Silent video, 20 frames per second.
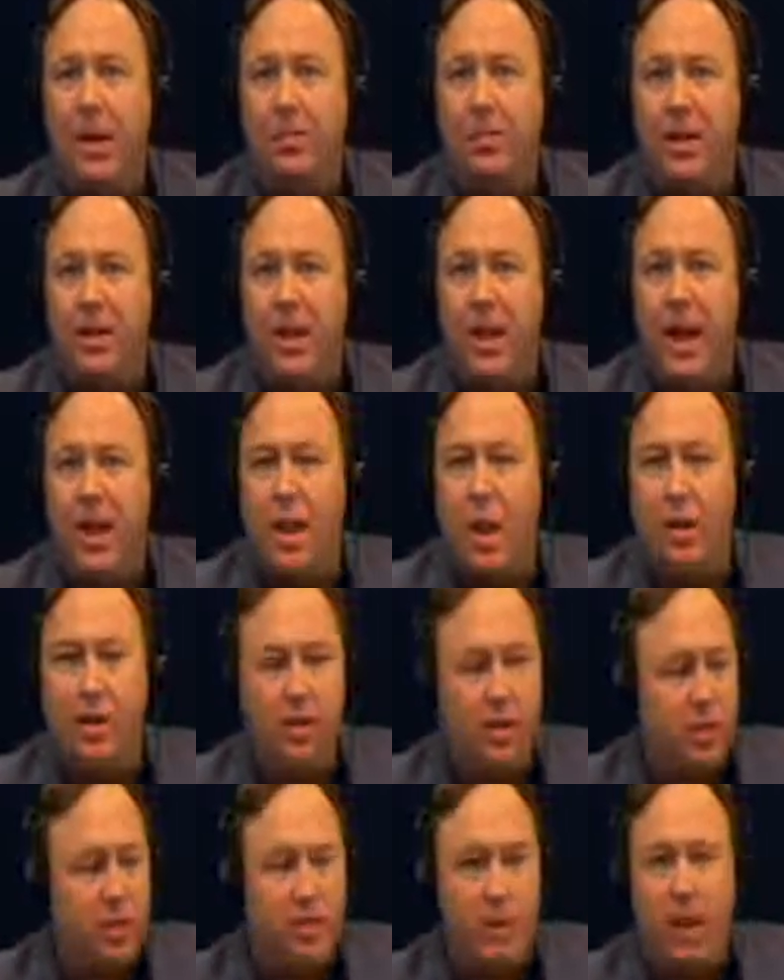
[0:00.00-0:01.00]
But then I
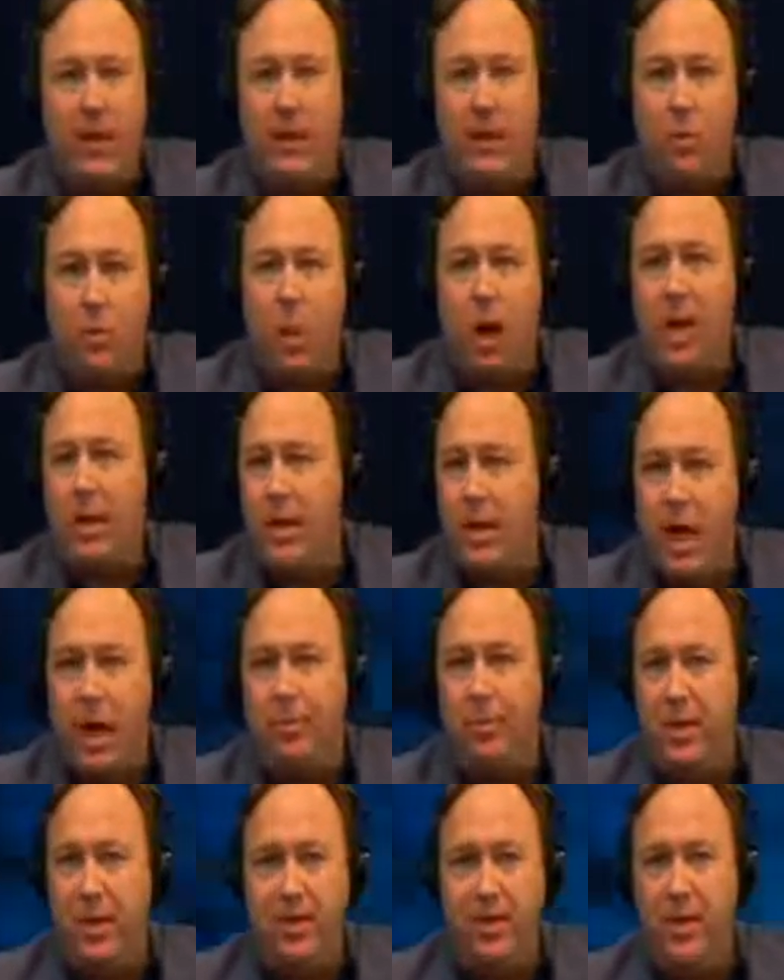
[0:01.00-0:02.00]
notice it's mainly white
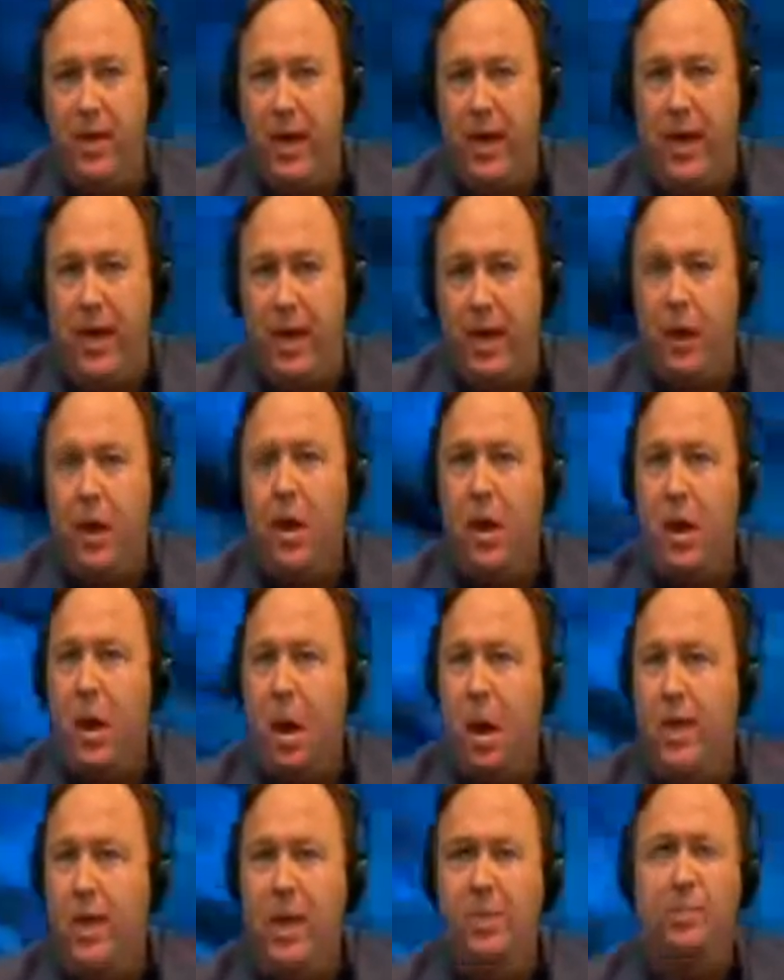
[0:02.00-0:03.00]
yuppies saying it.
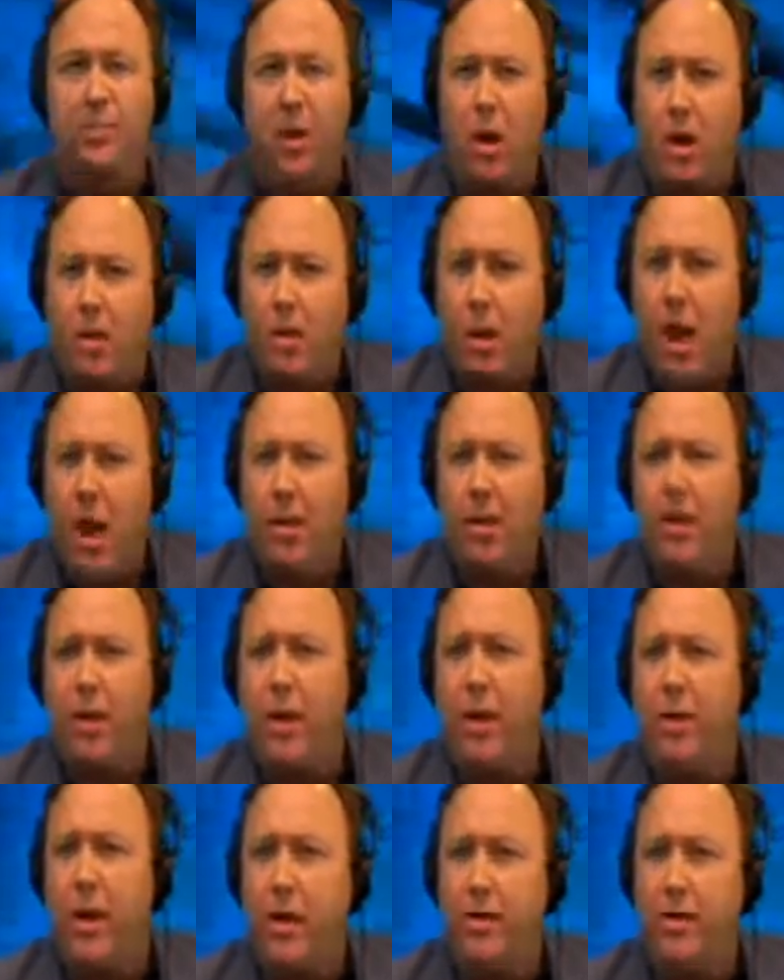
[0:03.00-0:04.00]
Are they programmed,
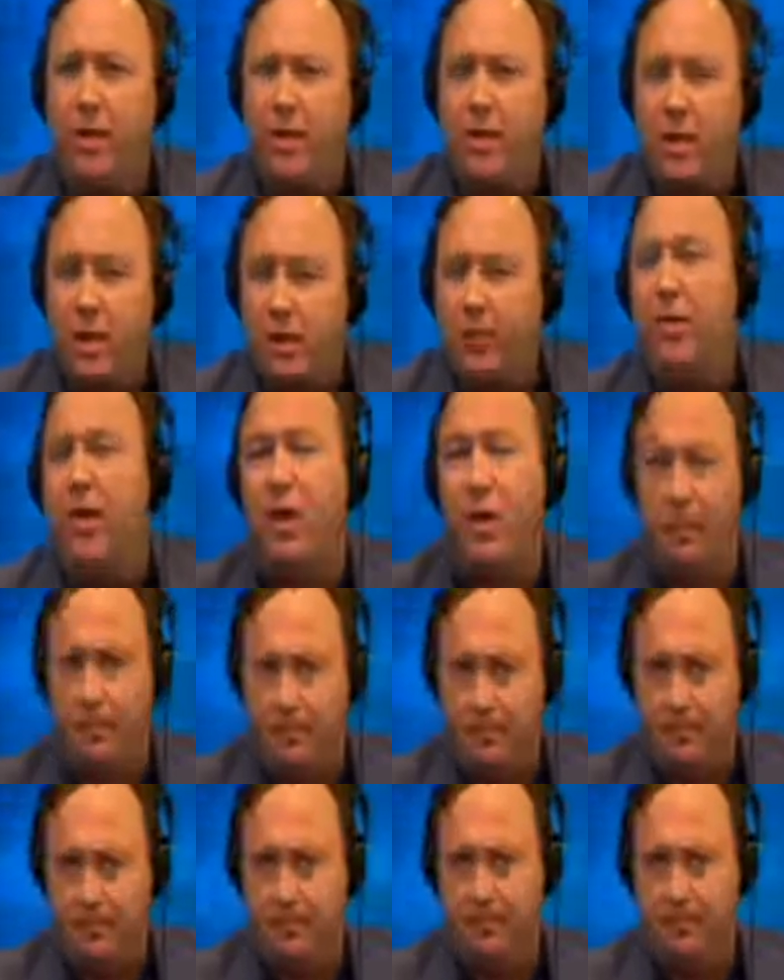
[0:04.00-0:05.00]
or are those
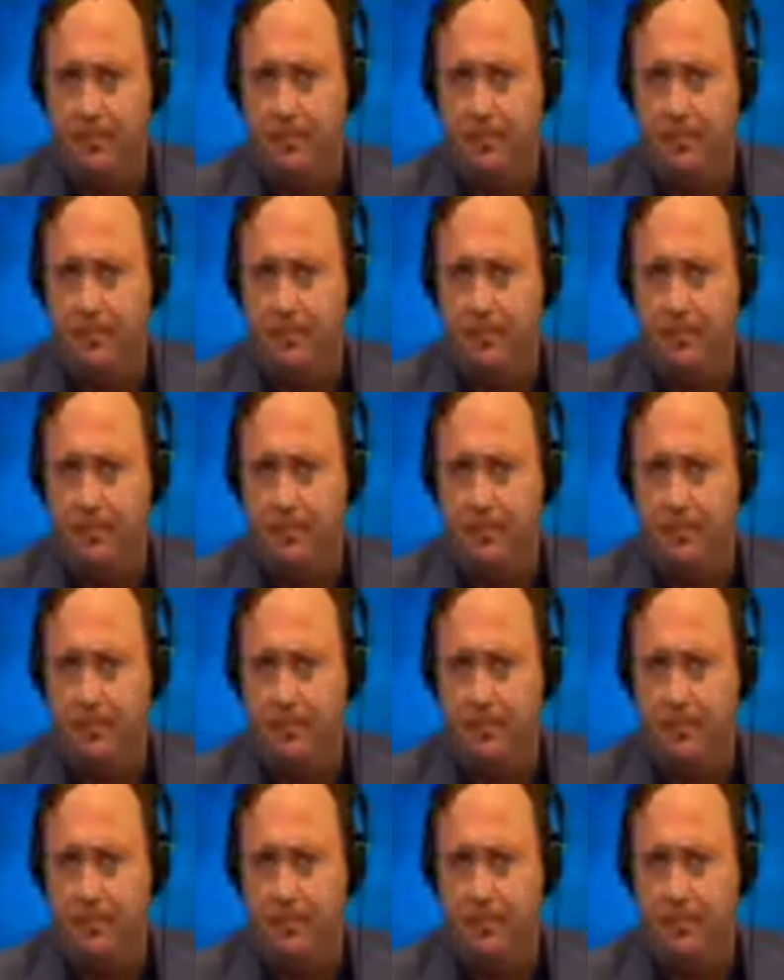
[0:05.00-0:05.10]
disinfo?